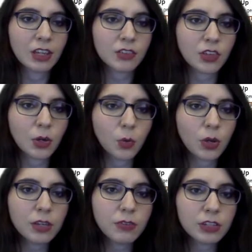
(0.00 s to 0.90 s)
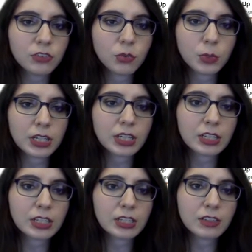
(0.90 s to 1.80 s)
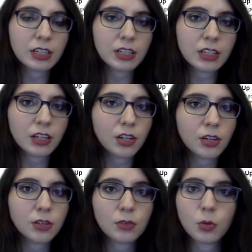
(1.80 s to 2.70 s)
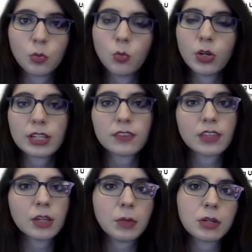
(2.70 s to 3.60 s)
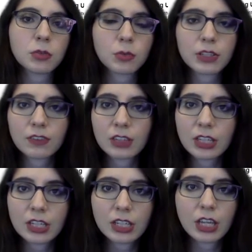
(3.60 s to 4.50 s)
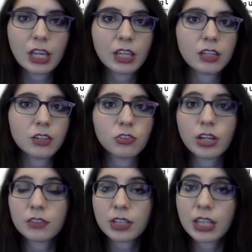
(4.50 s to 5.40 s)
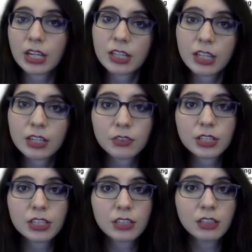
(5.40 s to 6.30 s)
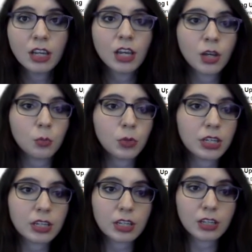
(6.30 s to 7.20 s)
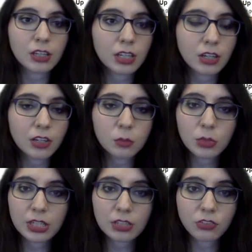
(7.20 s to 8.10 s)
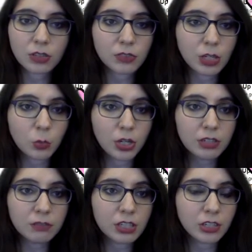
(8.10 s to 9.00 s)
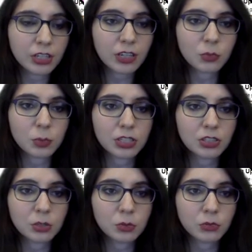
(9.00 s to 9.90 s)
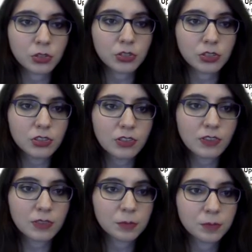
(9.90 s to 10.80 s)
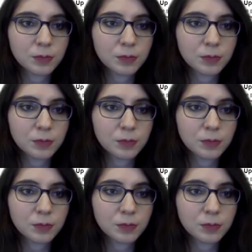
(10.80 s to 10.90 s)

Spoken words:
So if I just want to get an idea of what has come out recently in a genre that I like reading, we can click on what age level I want. In our case, we're going to do for adults.